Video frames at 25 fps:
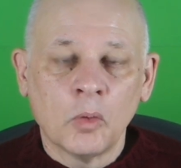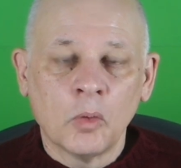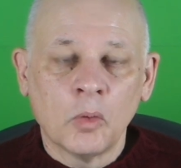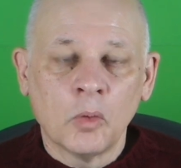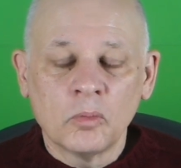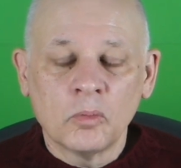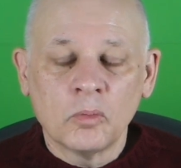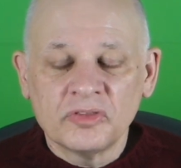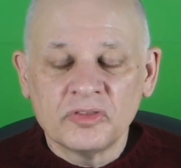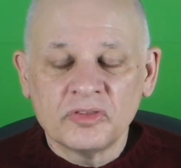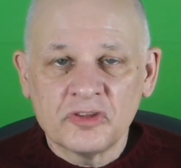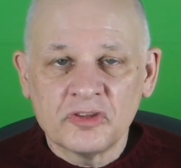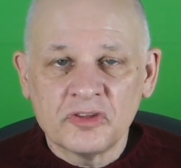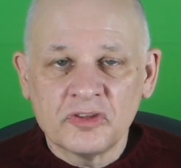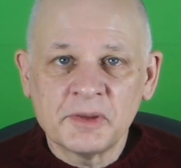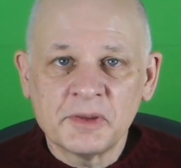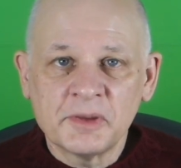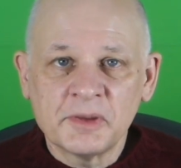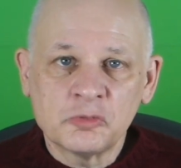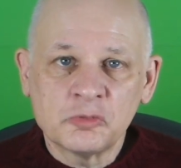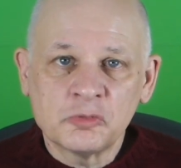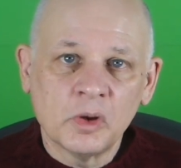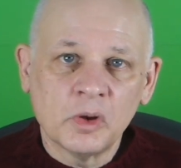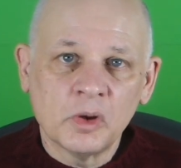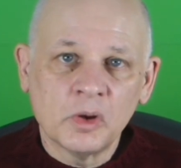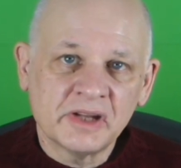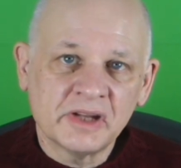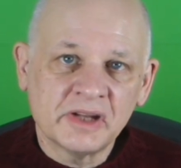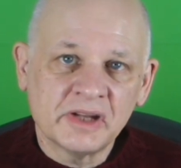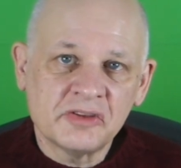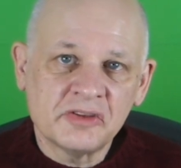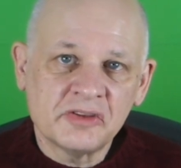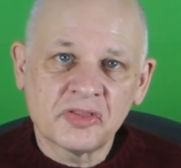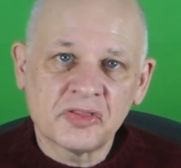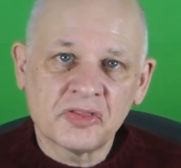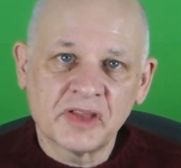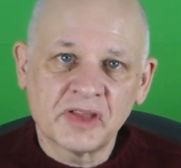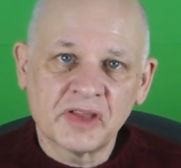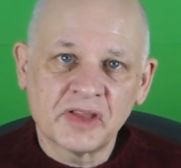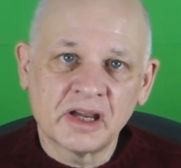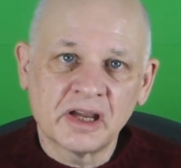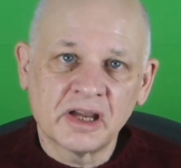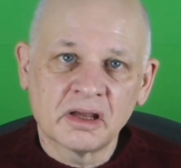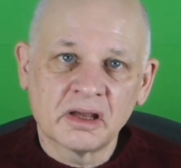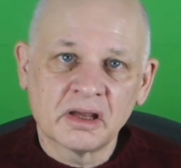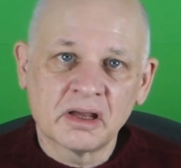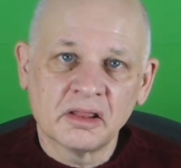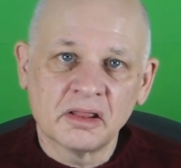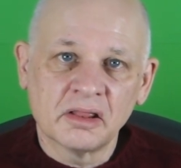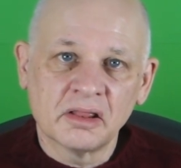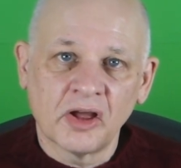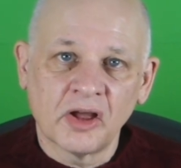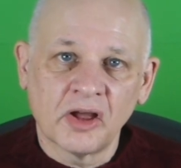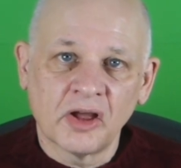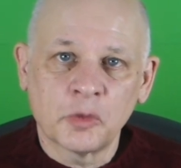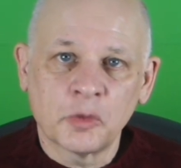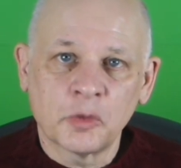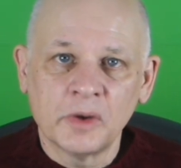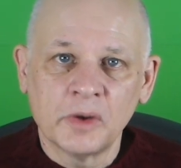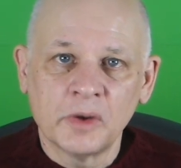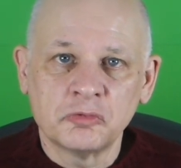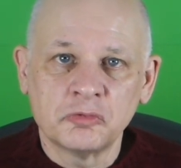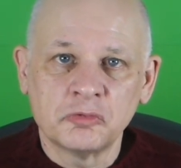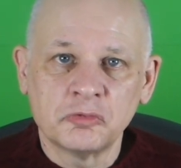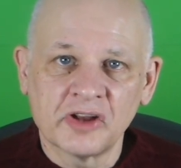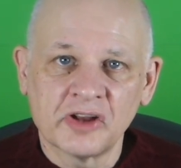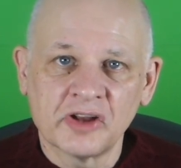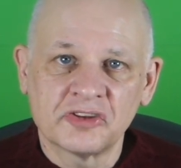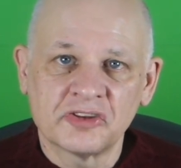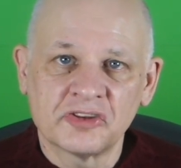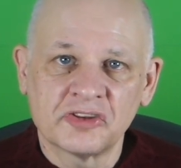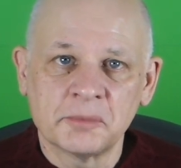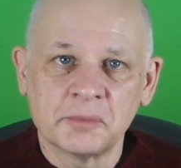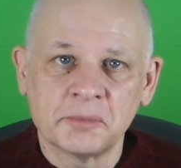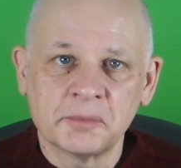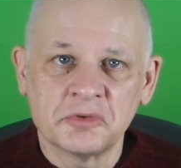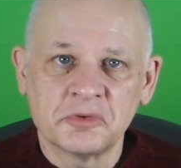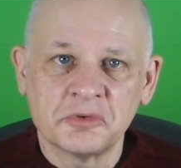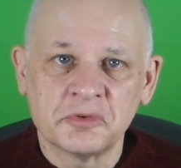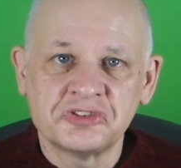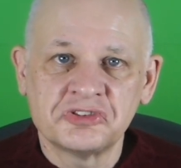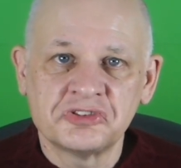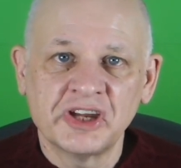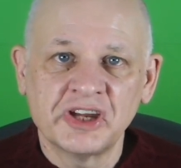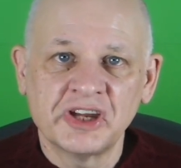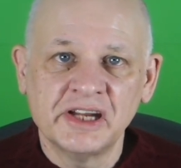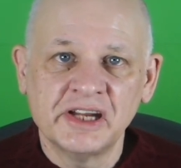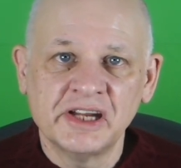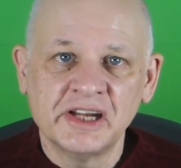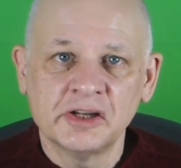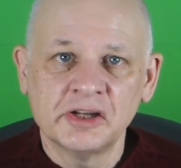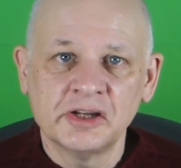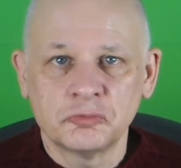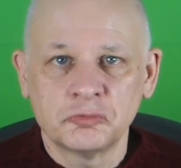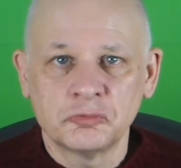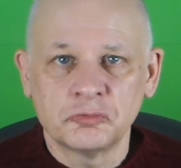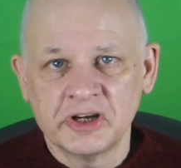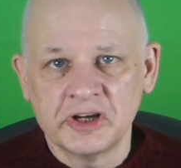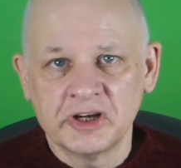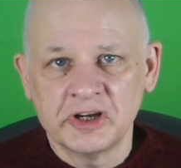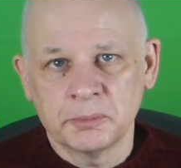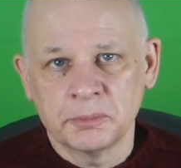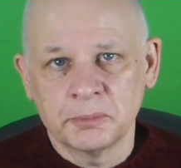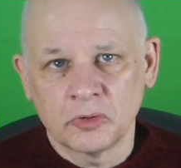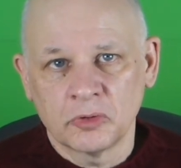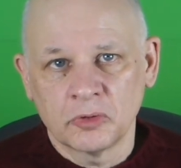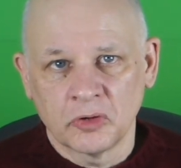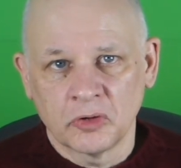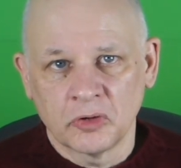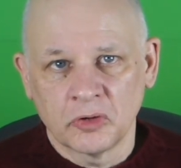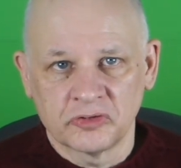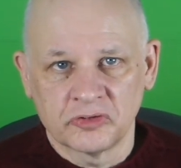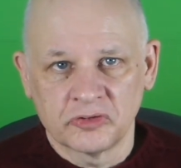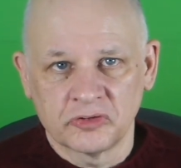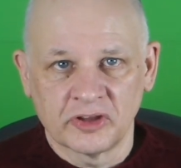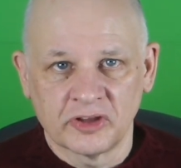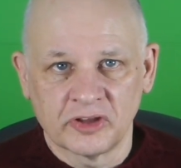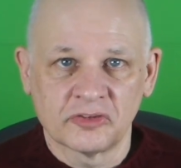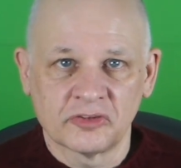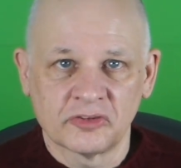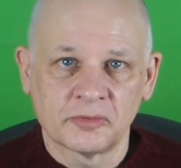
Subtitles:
This means we'll need to think like we're writing machine-readable content.